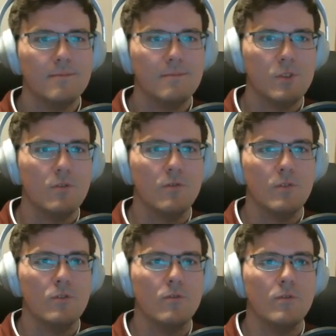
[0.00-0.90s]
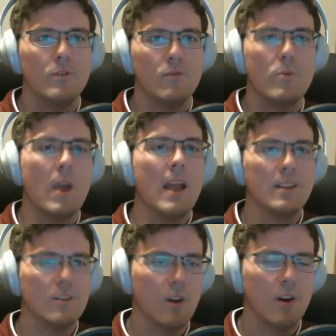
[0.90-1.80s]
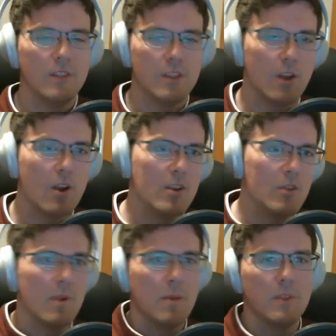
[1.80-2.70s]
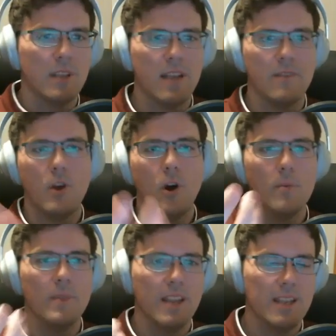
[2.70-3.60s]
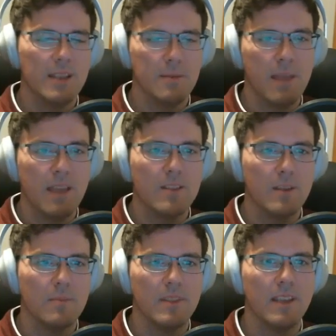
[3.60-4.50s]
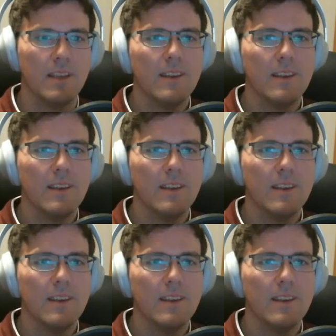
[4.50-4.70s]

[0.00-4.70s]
You've practiced all this art. You were able to kind of culminate it and make something